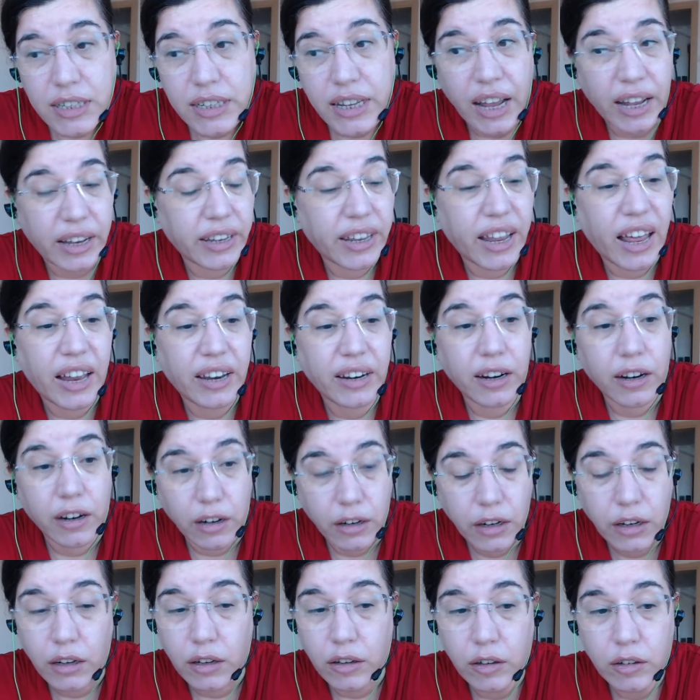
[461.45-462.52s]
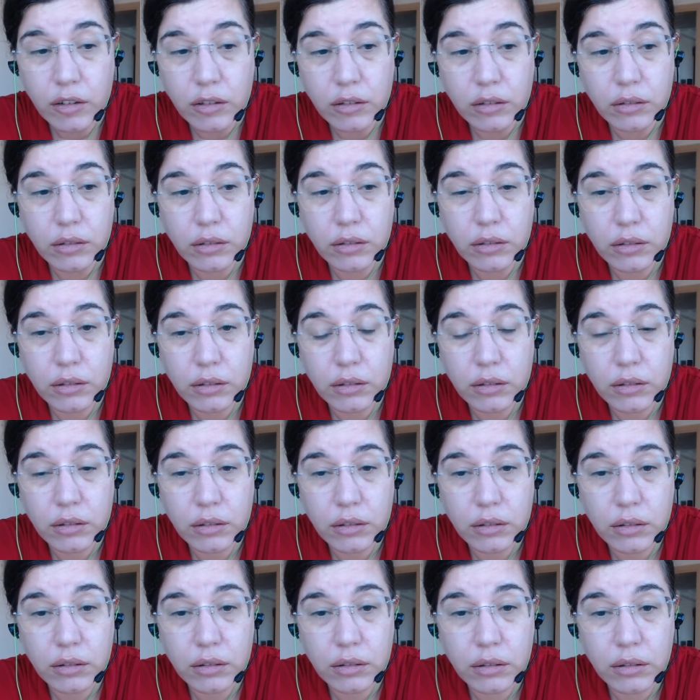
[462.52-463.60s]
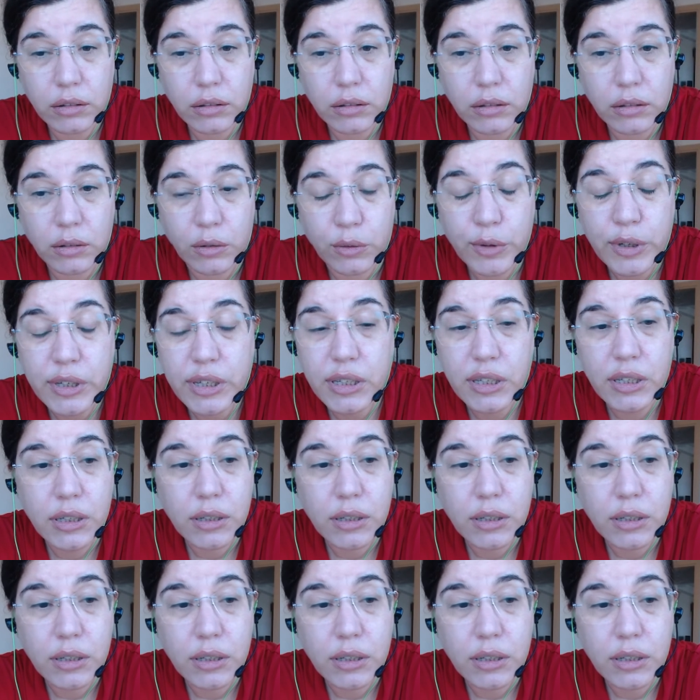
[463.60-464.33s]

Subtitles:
that that girl was